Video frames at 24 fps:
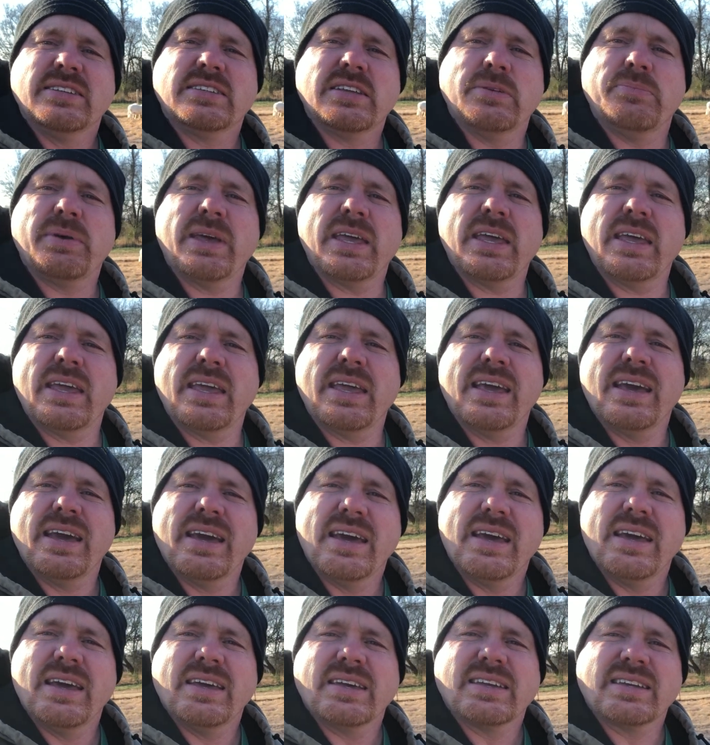to be
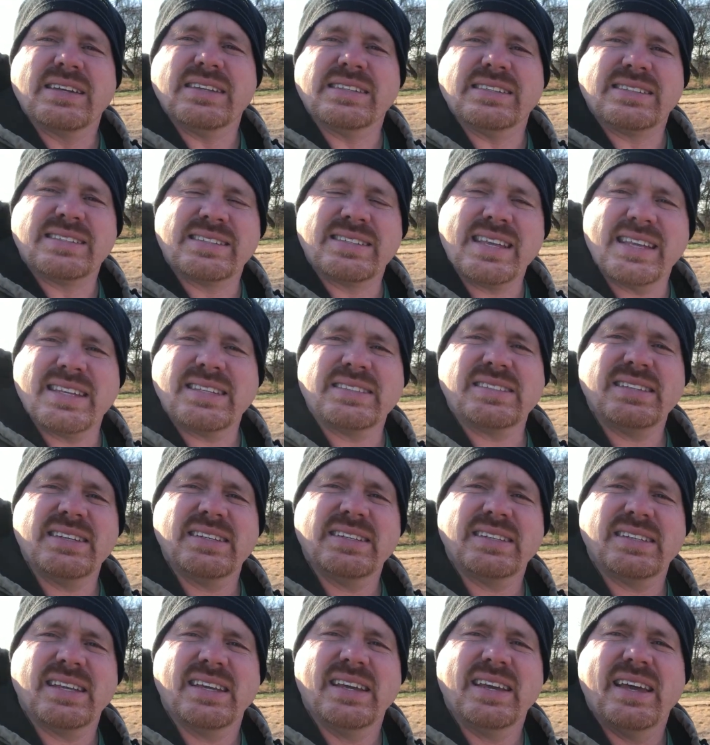
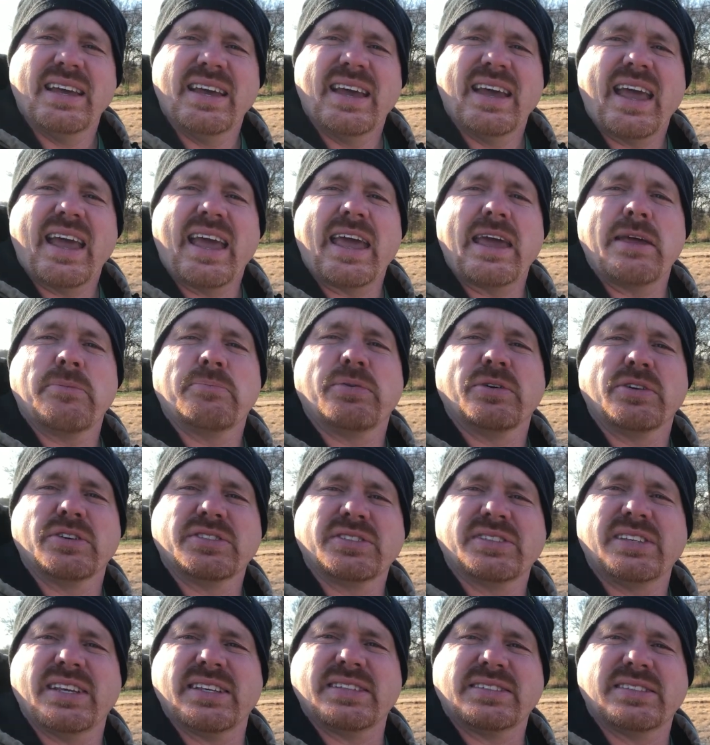consistent and
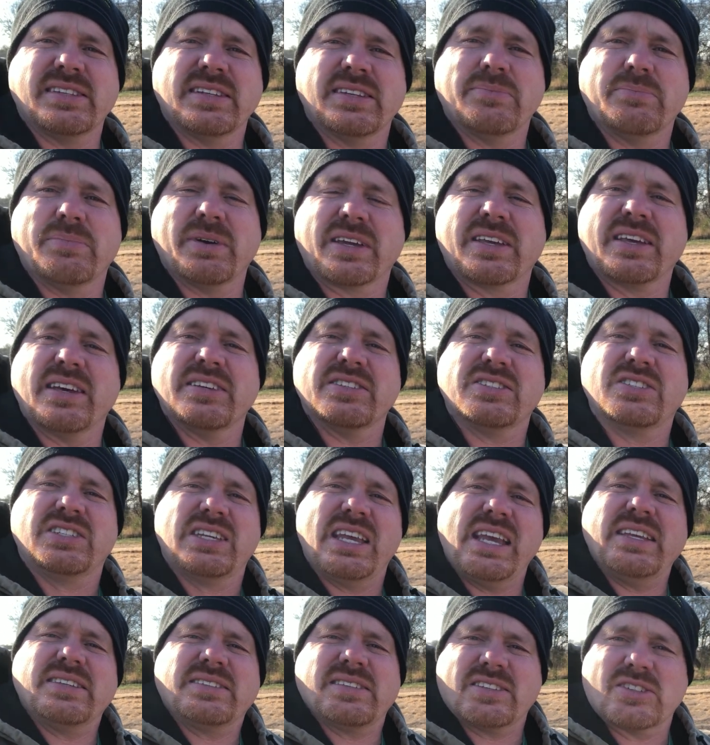persistent because
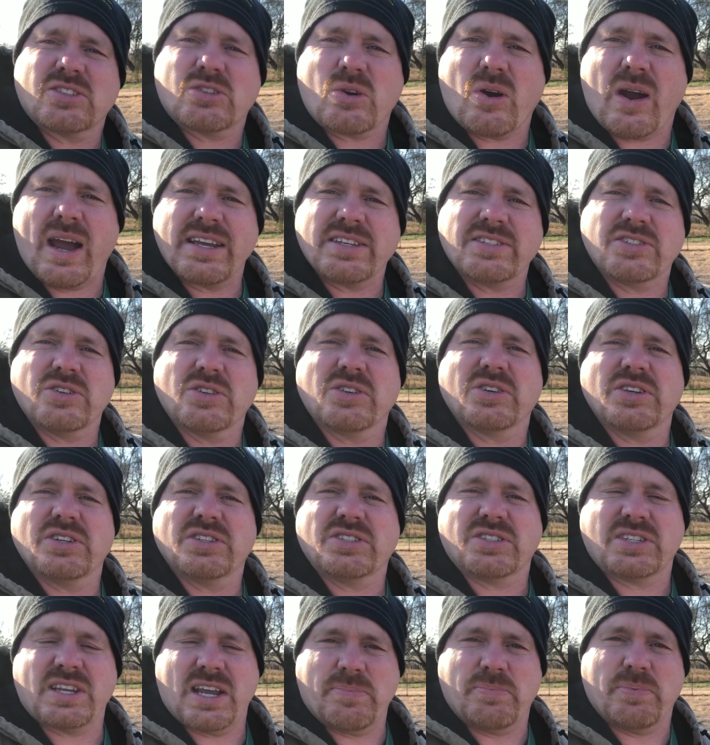Jesus Christ, your
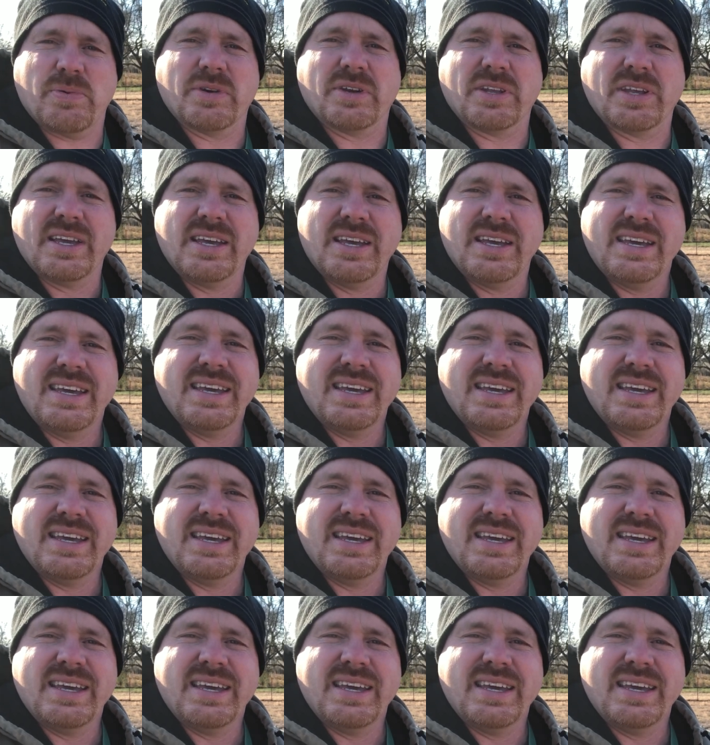good shepherd,